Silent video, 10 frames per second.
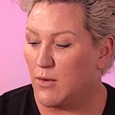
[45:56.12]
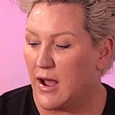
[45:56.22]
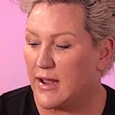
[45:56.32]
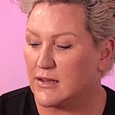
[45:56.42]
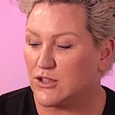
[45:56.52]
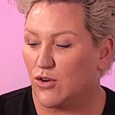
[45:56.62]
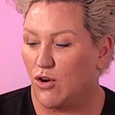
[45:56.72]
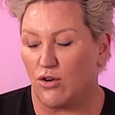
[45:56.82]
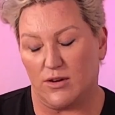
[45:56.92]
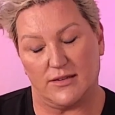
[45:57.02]
anyway,
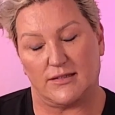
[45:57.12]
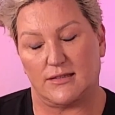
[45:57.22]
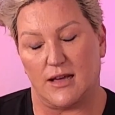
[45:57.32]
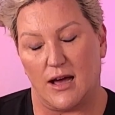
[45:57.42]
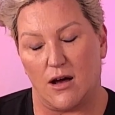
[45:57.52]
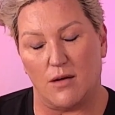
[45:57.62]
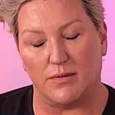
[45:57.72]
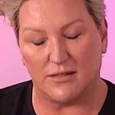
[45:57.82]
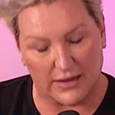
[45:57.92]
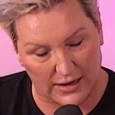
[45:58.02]
Taurus, uh, I
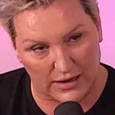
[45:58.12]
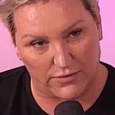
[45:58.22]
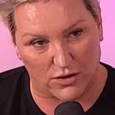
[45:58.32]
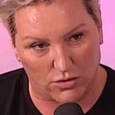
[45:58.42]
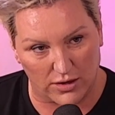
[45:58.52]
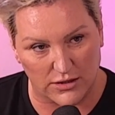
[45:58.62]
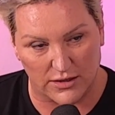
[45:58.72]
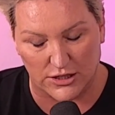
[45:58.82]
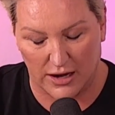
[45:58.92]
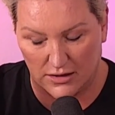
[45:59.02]
believe, according
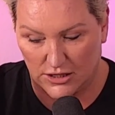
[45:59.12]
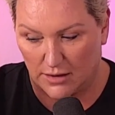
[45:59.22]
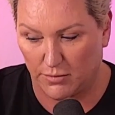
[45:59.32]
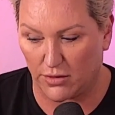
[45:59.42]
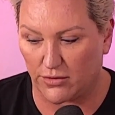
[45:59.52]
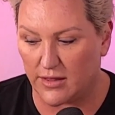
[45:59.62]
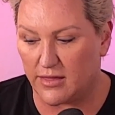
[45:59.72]
to the chat chatbot